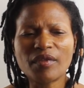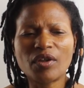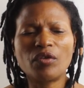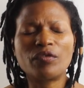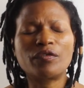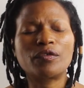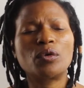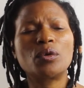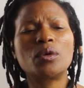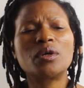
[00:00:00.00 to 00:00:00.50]

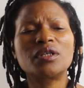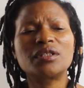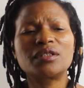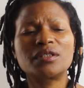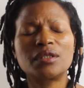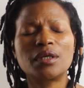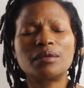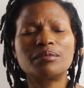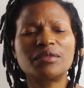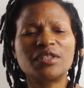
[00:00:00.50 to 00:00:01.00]
Of course,
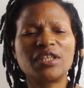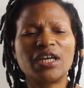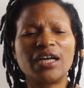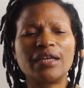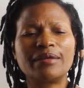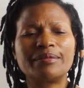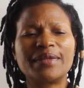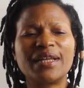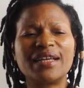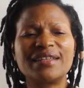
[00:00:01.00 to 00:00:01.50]

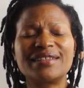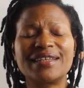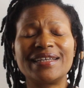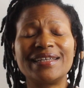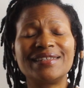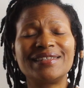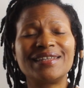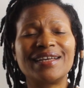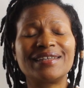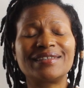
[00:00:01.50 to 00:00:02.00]
sometimes that's
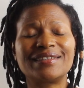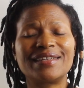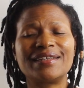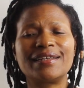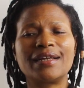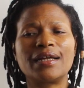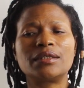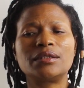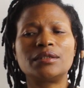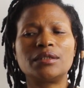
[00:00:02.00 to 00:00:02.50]
easier said
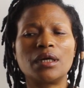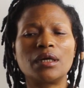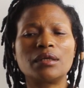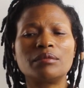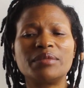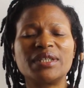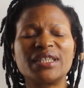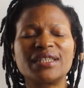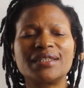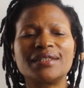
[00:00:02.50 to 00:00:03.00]
than
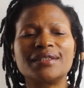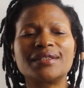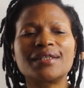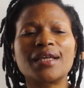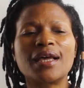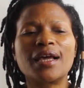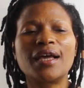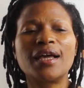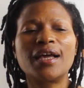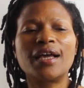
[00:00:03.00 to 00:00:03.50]
done,
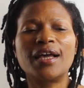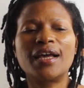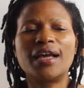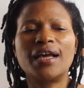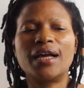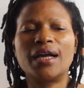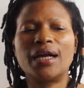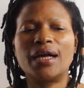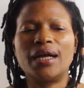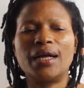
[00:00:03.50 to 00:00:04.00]
because
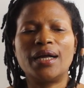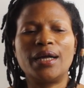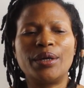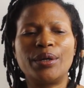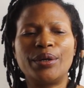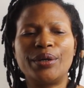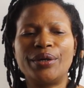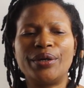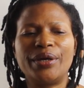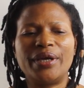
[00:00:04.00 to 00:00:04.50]

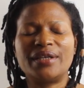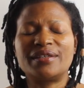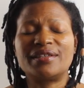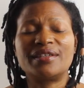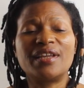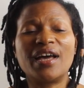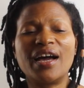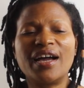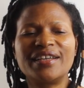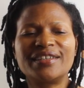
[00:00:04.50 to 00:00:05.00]
it's
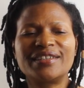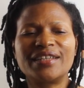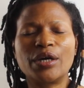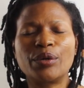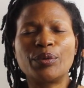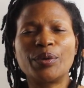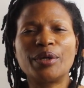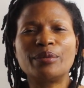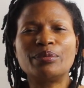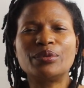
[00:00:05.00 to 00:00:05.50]
nice
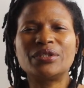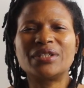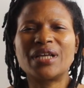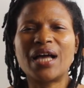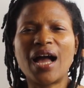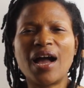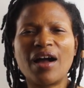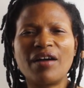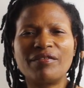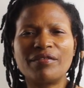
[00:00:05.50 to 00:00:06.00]
that we're able to
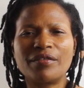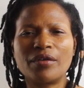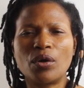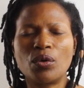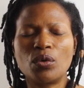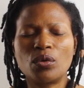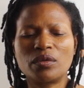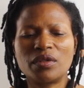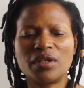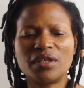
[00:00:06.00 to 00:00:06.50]
have
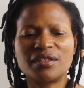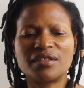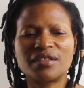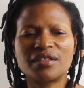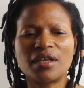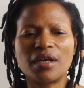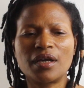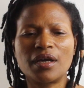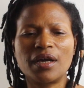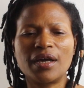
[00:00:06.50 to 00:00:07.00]
all
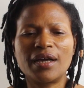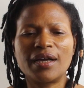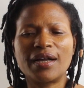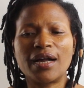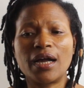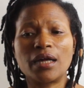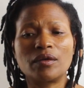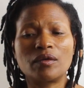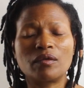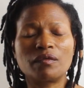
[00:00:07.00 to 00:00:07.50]
this
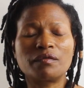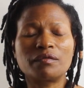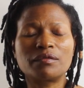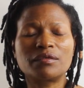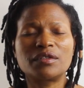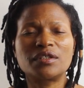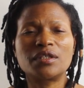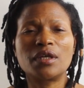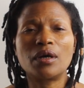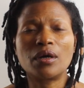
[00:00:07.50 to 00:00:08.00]
kind of
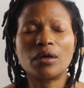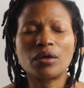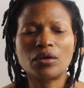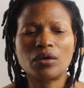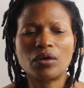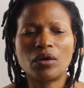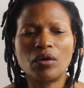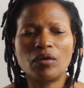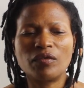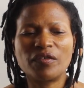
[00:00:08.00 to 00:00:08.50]

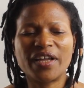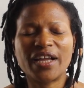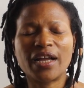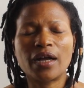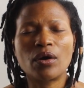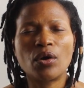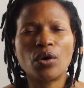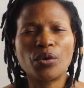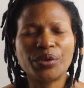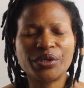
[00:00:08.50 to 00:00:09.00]
talk of
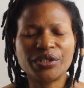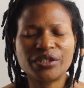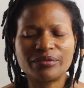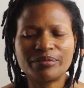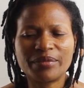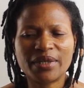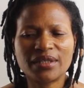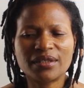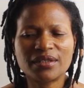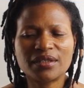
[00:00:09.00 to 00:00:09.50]

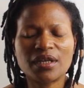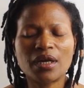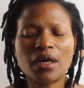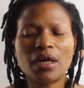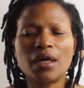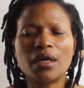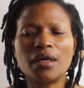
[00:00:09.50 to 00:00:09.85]
encouragement,